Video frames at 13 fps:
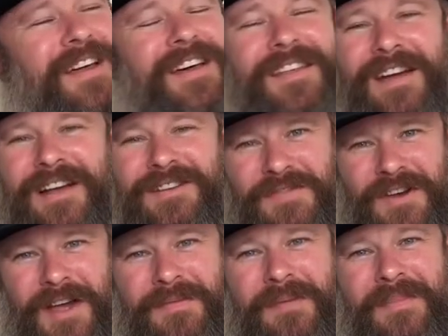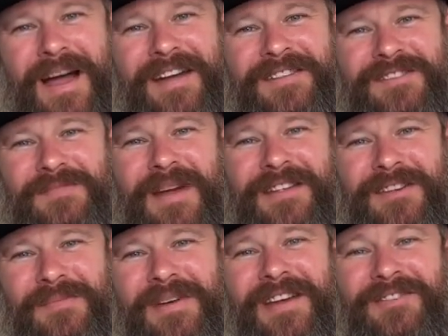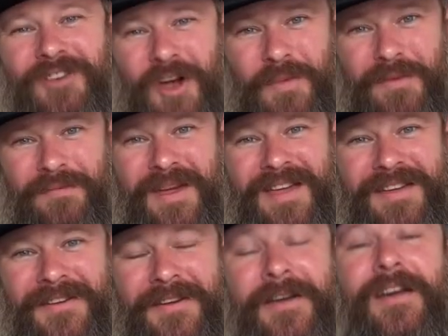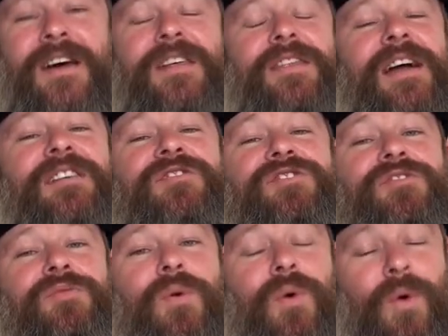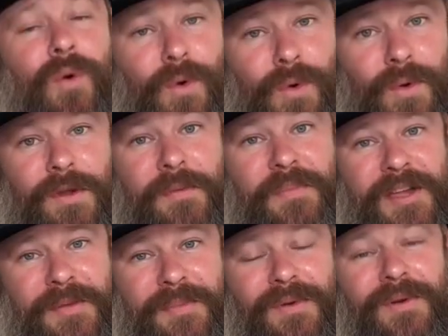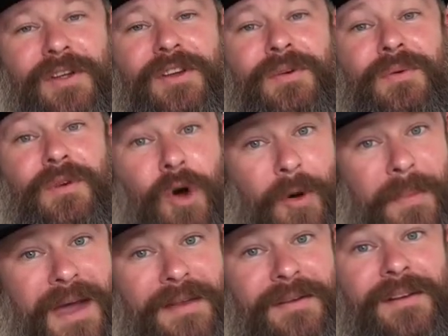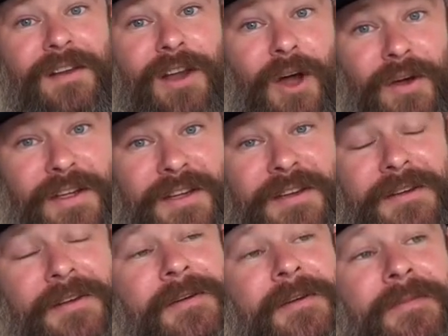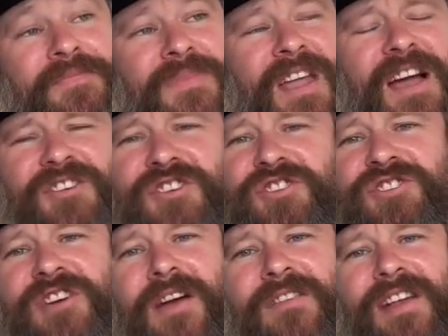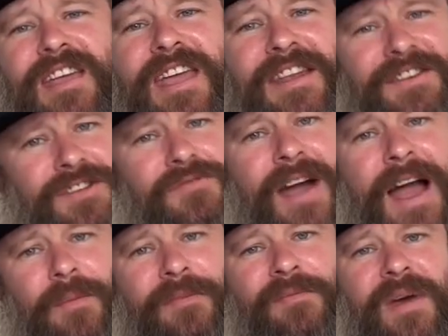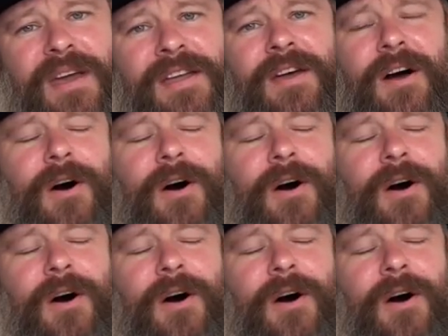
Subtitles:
Thanks for coming back and spending a bit of time with me. Thanks to all the people who comment, like, and just generally interact with me.